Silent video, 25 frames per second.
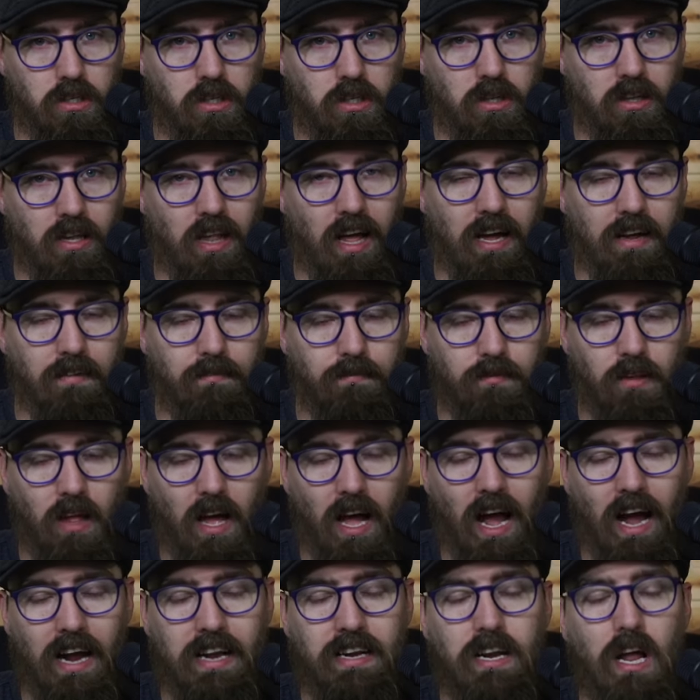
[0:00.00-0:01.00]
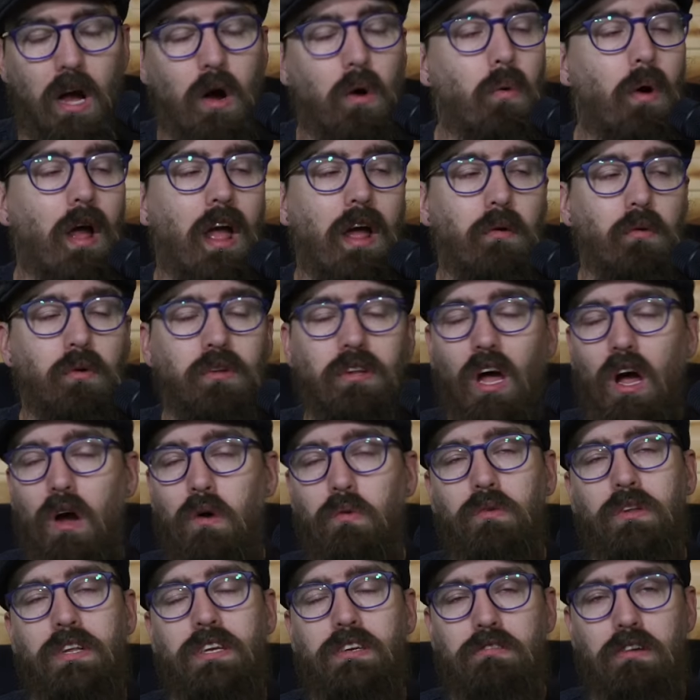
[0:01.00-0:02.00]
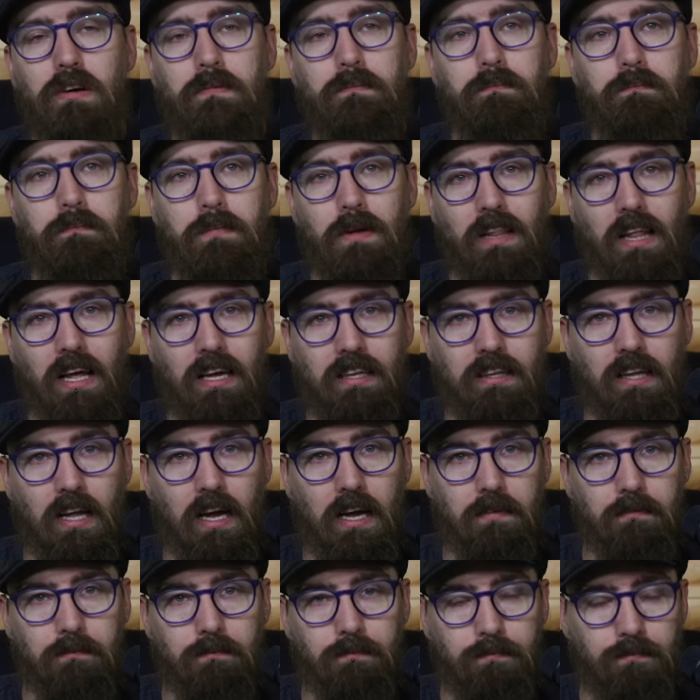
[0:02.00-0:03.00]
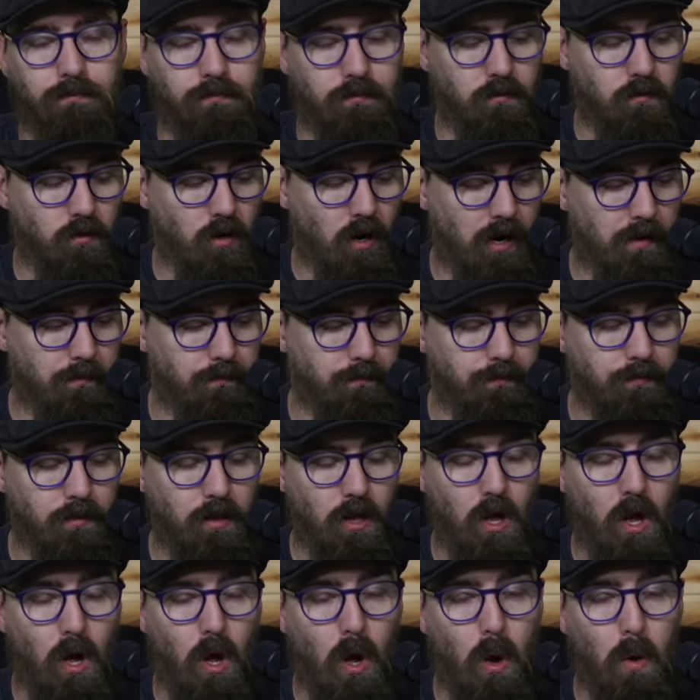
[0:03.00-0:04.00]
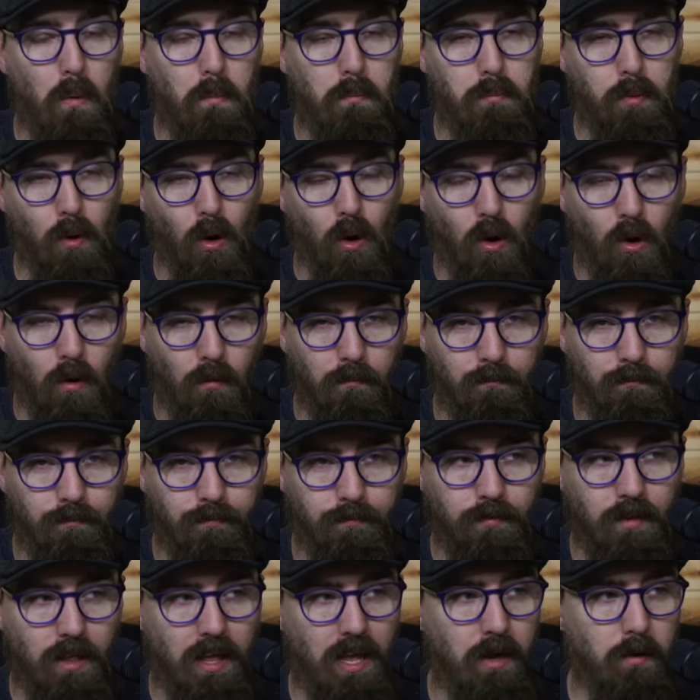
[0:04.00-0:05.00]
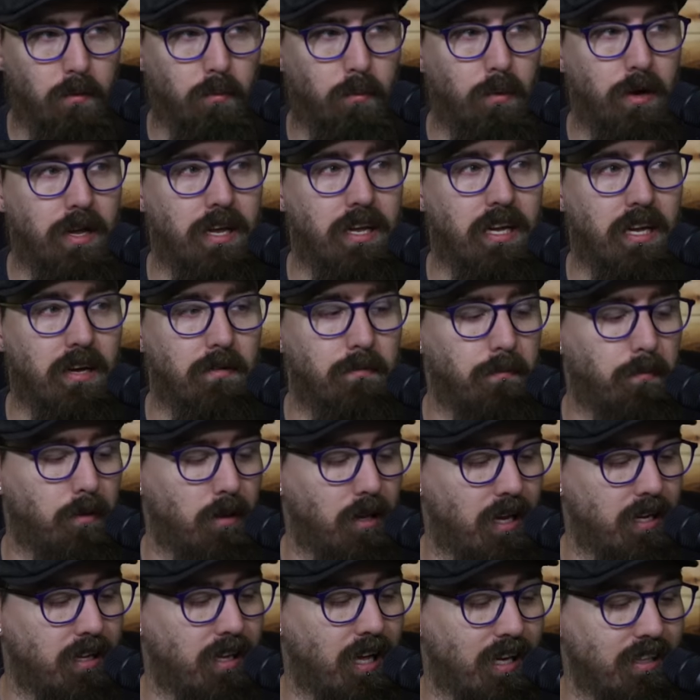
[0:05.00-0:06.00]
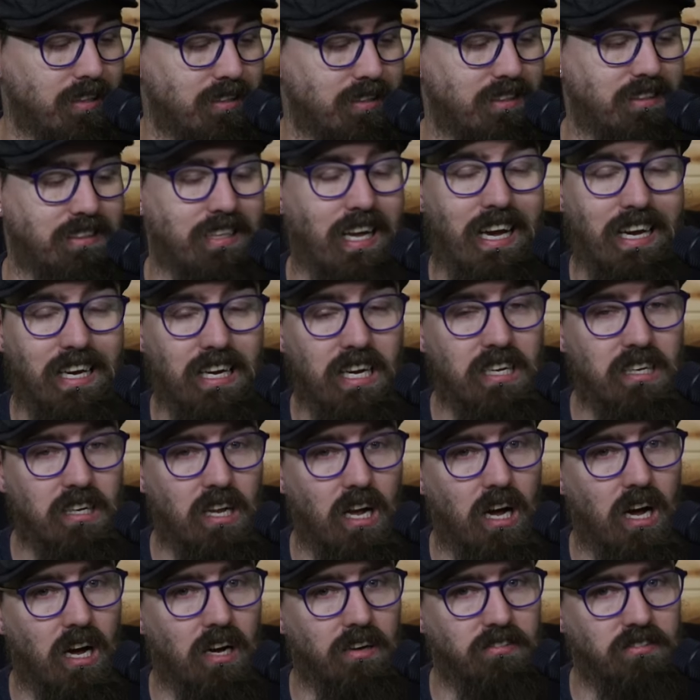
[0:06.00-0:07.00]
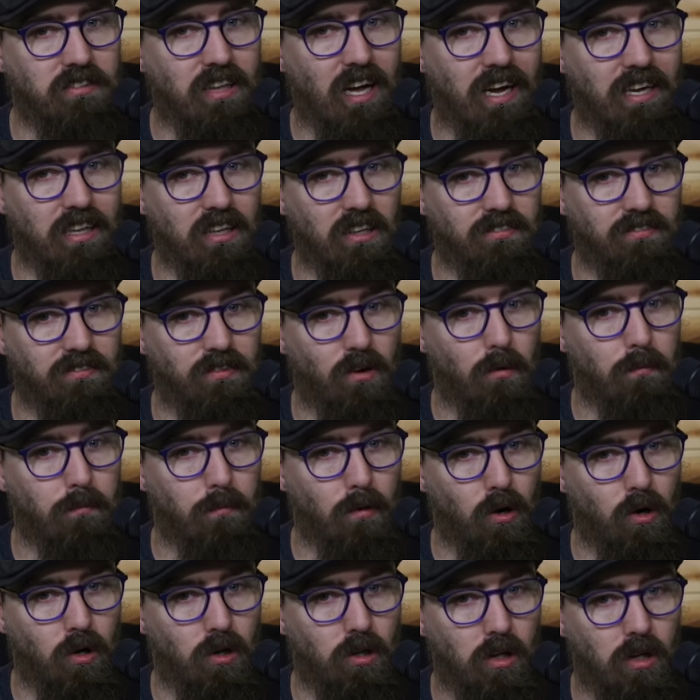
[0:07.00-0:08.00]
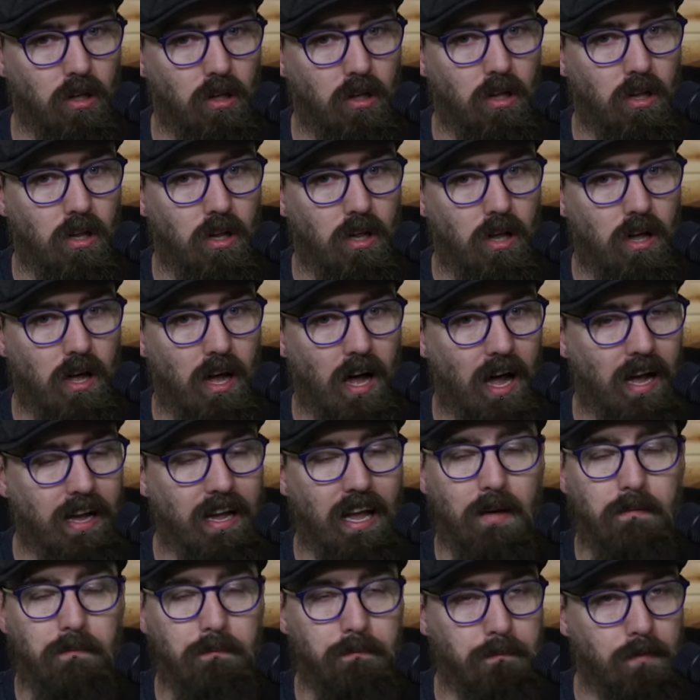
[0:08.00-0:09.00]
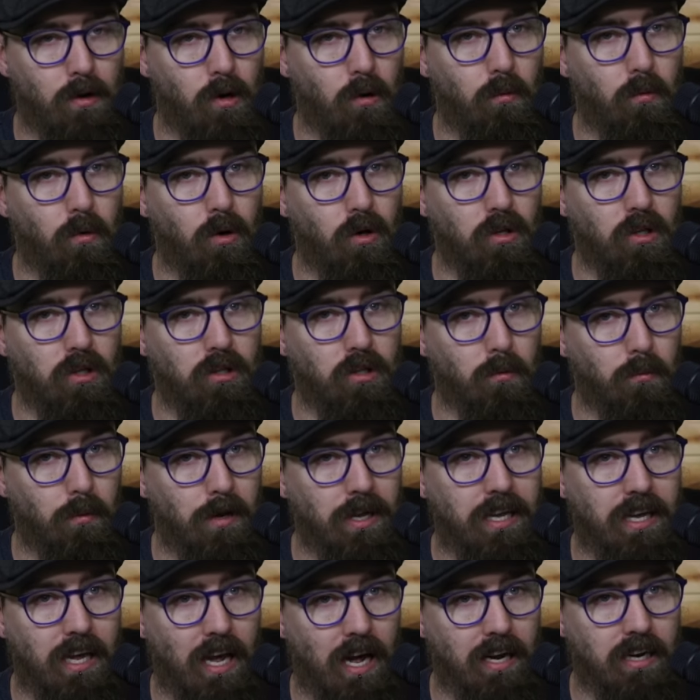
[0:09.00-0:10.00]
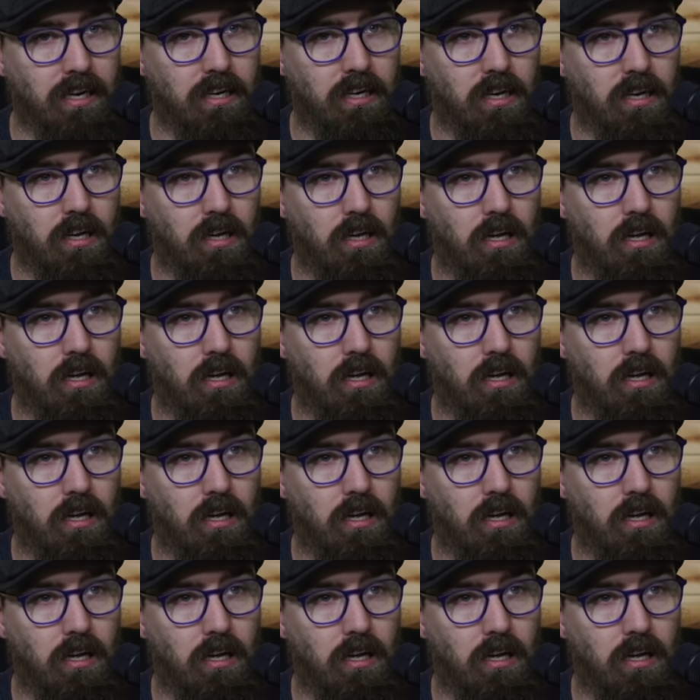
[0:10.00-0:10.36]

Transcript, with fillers: Like, I know it was only Grimsby last night, right? But if we can play that second half style of football against Millwall at the weekend,